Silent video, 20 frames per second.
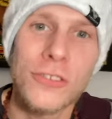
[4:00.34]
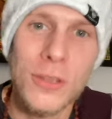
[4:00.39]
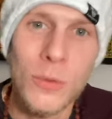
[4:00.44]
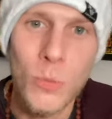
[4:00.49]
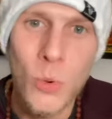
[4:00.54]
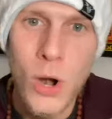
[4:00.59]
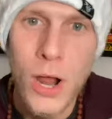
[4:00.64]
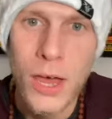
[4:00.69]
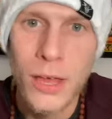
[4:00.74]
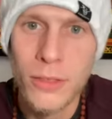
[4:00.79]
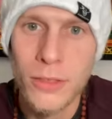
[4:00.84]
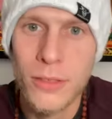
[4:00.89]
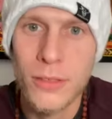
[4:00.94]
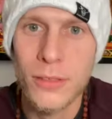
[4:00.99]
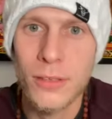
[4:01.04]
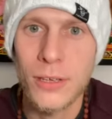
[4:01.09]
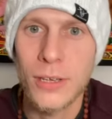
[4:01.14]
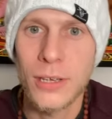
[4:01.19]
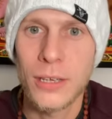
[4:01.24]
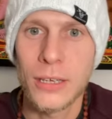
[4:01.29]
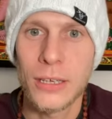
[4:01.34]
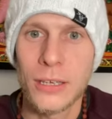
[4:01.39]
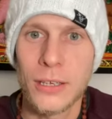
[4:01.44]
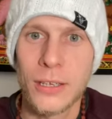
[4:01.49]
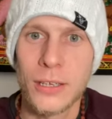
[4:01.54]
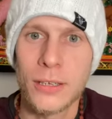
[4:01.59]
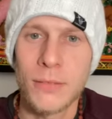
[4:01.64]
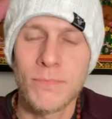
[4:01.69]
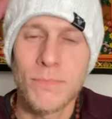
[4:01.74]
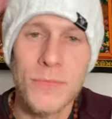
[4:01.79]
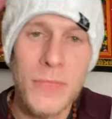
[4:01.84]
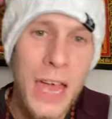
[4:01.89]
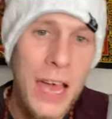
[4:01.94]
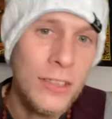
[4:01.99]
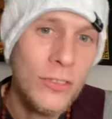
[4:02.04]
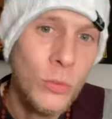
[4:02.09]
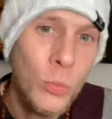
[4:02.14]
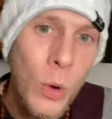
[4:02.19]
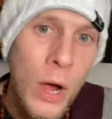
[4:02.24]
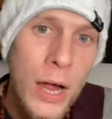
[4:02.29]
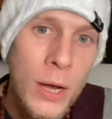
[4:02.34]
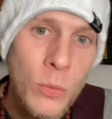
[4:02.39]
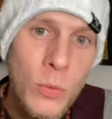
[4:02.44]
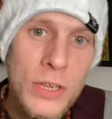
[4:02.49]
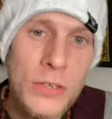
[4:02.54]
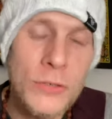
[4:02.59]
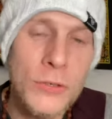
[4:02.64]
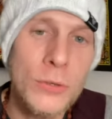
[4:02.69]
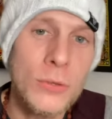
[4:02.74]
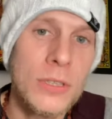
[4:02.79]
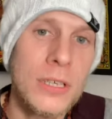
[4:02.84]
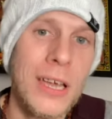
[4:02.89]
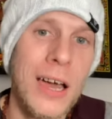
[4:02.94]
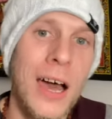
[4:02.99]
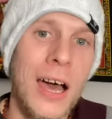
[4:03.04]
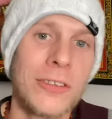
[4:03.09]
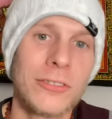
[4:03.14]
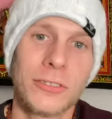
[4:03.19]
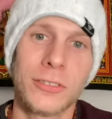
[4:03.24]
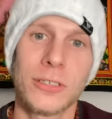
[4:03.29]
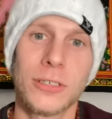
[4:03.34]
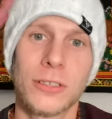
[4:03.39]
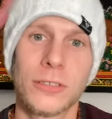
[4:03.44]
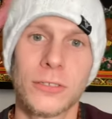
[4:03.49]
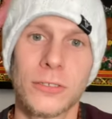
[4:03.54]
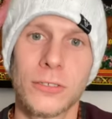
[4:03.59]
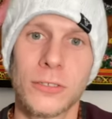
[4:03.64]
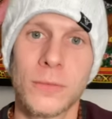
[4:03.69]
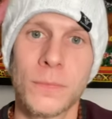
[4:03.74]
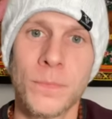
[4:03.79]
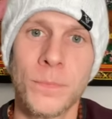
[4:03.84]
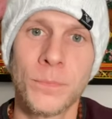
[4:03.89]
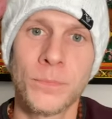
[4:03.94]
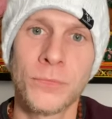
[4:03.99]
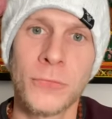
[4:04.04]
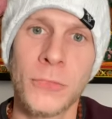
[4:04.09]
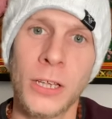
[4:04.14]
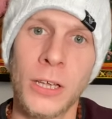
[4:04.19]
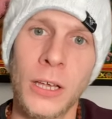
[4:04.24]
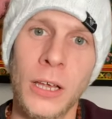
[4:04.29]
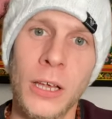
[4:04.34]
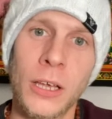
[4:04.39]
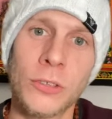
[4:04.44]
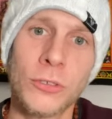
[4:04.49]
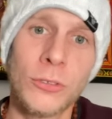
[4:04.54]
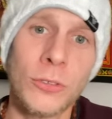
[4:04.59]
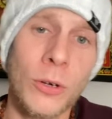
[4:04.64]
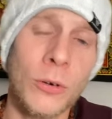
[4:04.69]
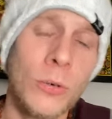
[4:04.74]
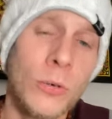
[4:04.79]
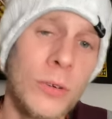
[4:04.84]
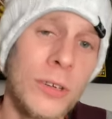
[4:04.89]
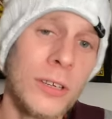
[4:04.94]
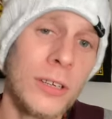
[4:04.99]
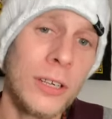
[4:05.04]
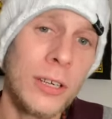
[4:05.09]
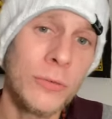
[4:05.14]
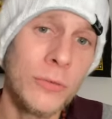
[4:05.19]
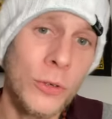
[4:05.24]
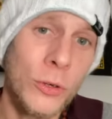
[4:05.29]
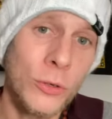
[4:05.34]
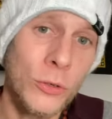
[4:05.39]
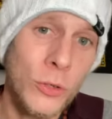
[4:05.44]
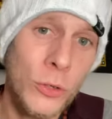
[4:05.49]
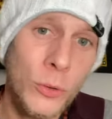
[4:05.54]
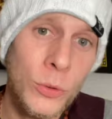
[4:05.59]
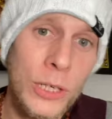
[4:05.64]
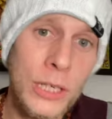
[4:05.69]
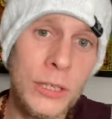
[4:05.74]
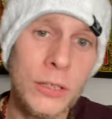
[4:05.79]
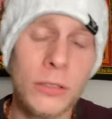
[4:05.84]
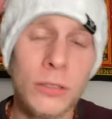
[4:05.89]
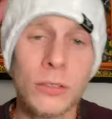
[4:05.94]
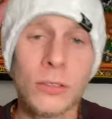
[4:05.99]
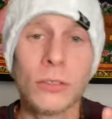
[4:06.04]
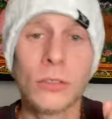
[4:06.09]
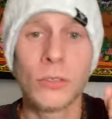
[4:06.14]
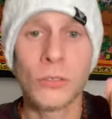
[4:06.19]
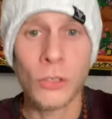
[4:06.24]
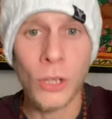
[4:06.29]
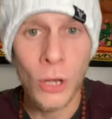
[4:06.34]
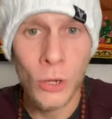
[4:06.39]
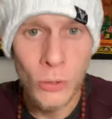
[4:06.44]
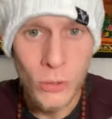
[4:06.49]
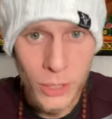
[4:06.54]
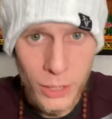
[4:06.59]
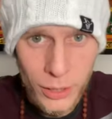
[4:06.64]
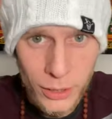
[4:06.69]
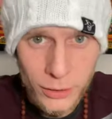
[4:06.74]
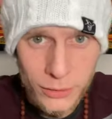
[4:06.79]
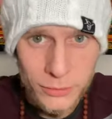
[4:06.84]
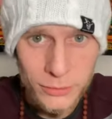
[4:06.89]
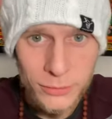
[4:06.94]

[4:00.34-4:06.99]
the breath. That's why we do the asanas. So if you're doing yoga